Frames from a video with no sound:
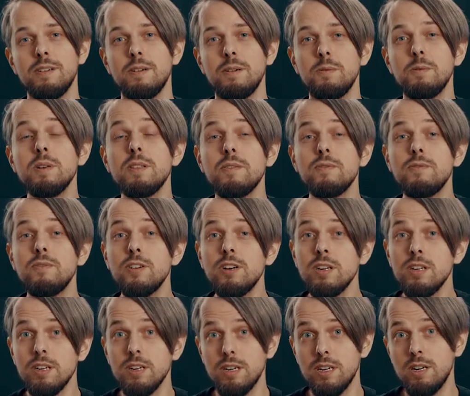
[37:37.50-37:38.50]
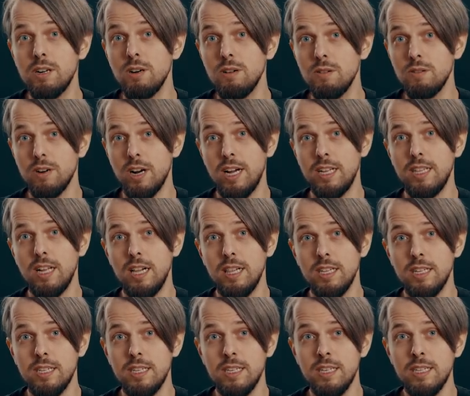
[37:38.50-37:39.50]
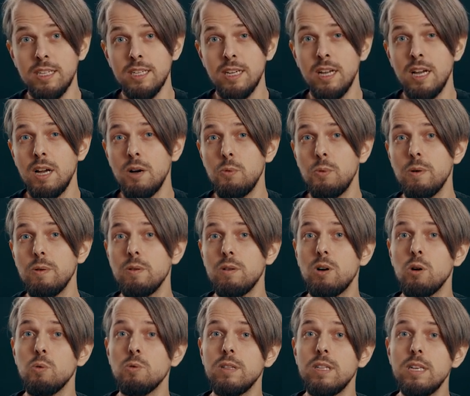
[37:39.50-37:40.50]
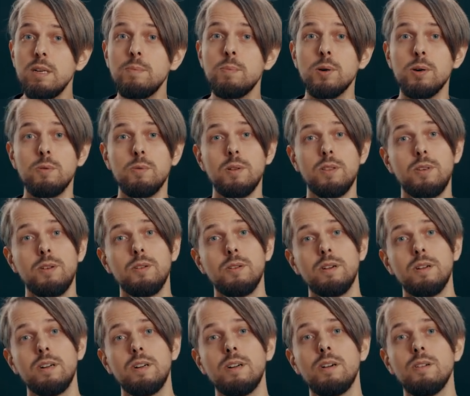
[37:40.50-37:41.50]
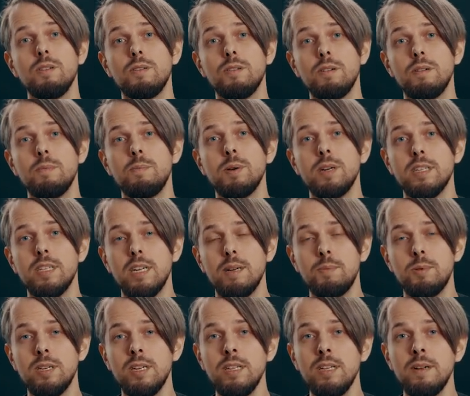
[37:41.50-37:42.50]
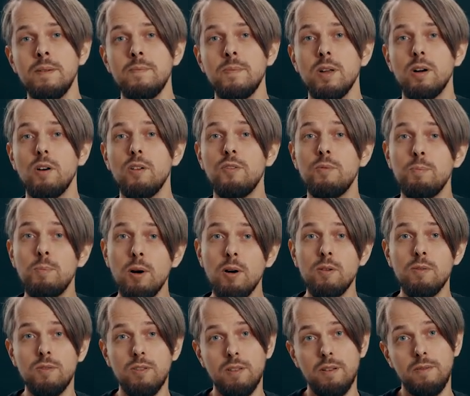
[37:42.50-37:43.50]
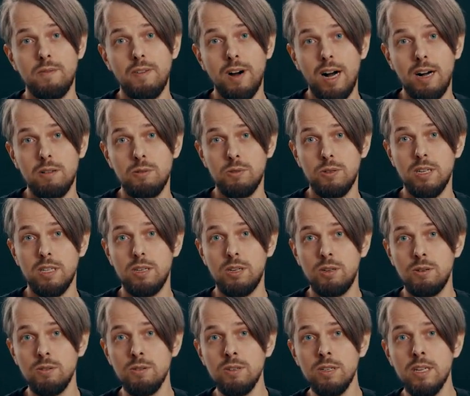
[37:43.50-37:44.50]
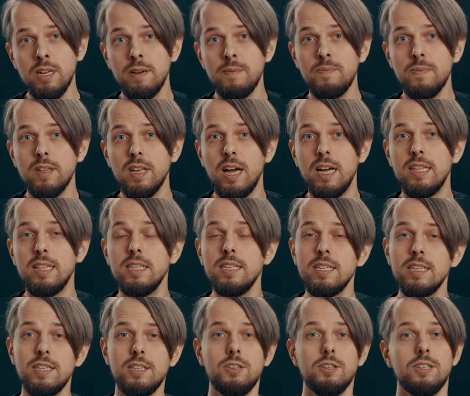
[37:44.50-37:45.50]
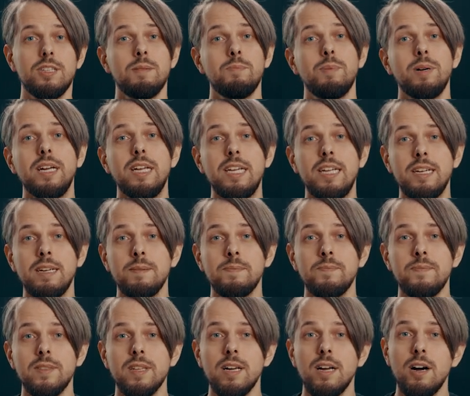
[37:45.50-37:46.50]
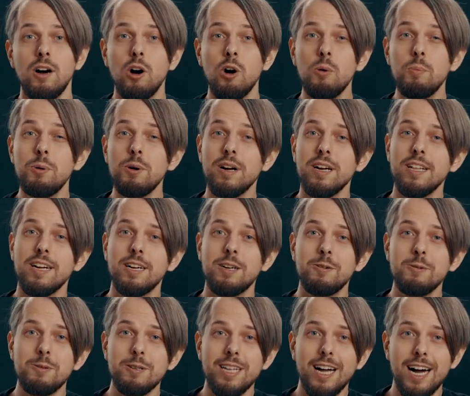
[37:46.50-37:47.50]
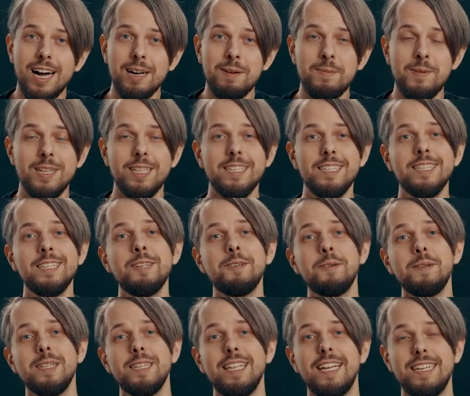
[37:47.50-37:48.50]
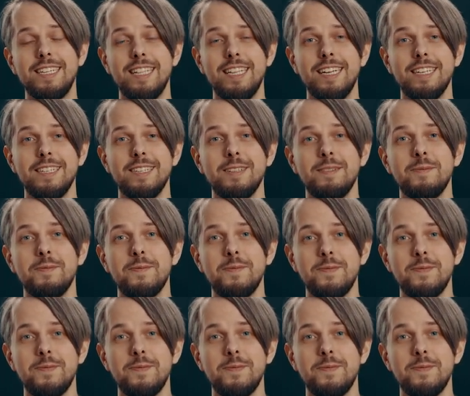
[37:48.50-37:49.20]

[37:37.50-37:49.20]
With further color analysis, we will go deeper with your color perception of both values and hues, and this is just a beginning. Hope you had a good time and see you in the next lesson.